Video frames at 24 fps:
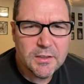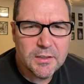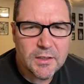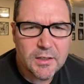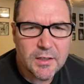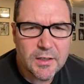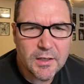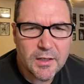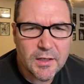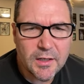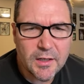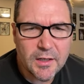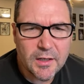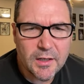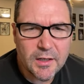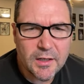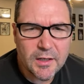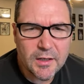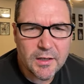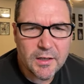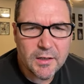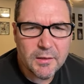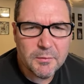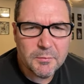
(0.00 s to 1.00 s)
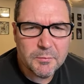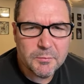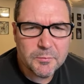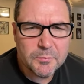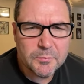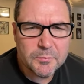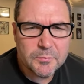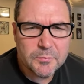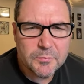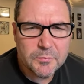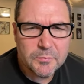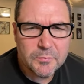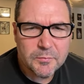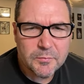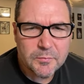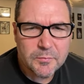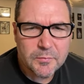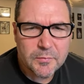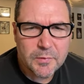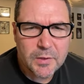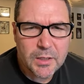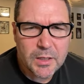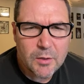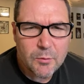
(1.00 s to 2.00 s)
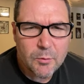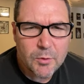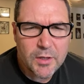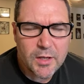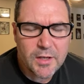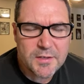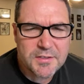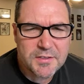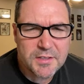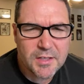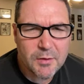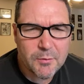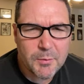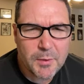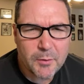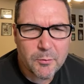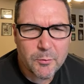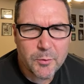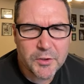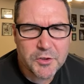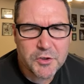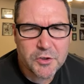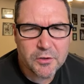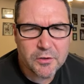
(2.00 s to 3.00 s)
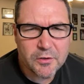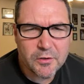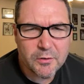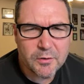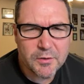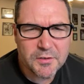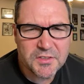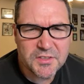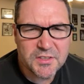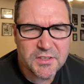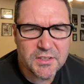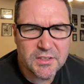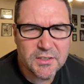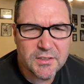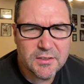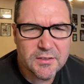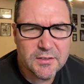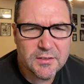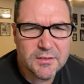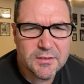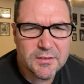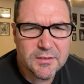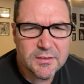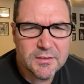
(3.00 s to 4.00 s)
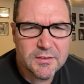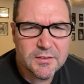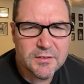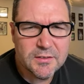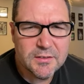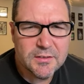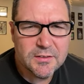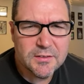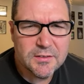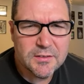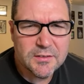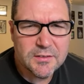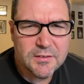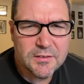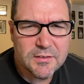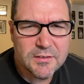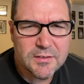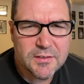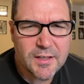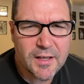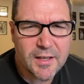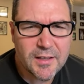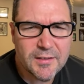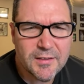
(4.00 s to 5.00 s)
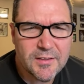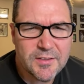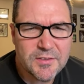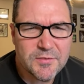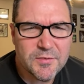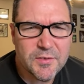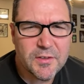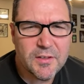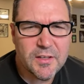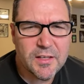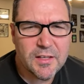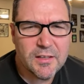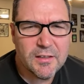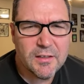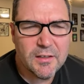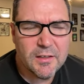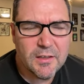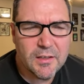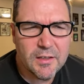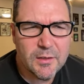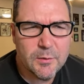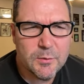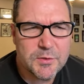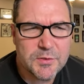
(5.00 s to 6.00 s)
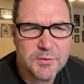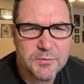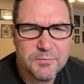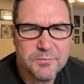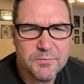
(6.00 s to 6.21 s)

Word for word: What do you guys think about Richard Christie? I just feel like he was,